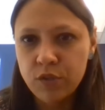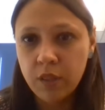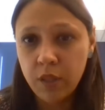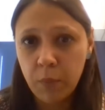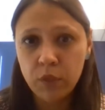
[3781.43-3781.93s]

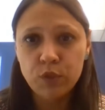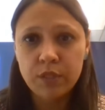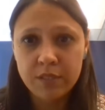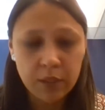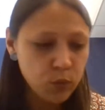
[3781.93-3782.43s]
part of it, you
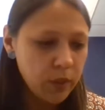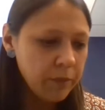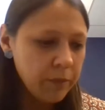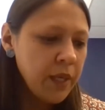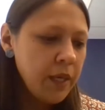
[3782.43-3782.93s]
needed
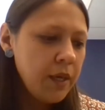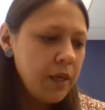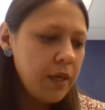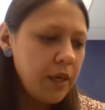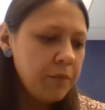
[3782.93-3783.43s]
to be
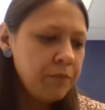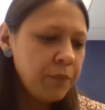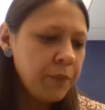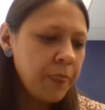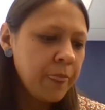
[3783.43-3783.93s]

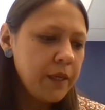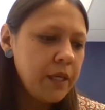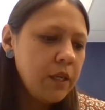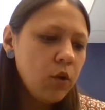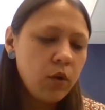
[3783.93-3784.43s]

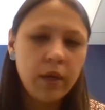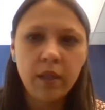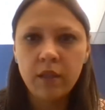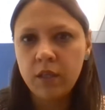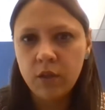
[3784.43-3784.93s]
1.65
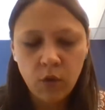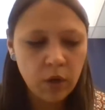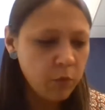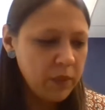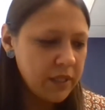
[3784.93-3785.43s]

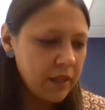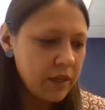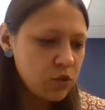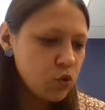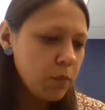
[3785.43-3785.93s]

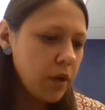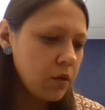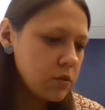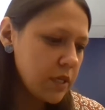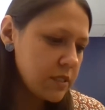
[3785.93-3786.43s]
centimeters tall,
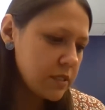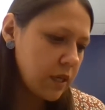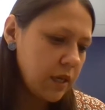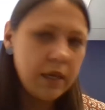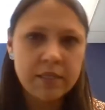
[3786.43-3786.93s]
and the
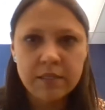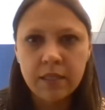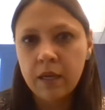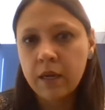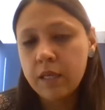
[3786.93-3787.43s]
Human
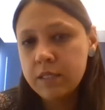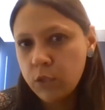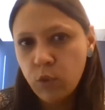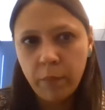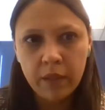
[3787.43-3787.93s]
Rights Committee
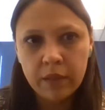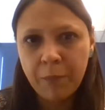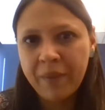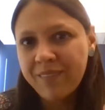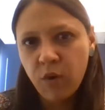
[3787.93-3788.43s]
said
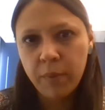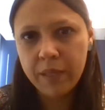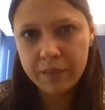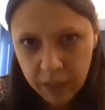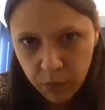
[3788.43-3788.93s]
is that this
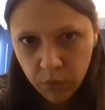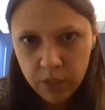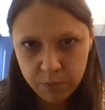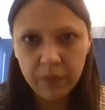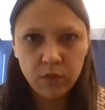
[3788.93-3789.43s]

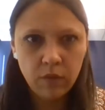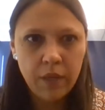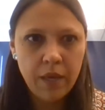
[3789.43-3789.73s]
requirement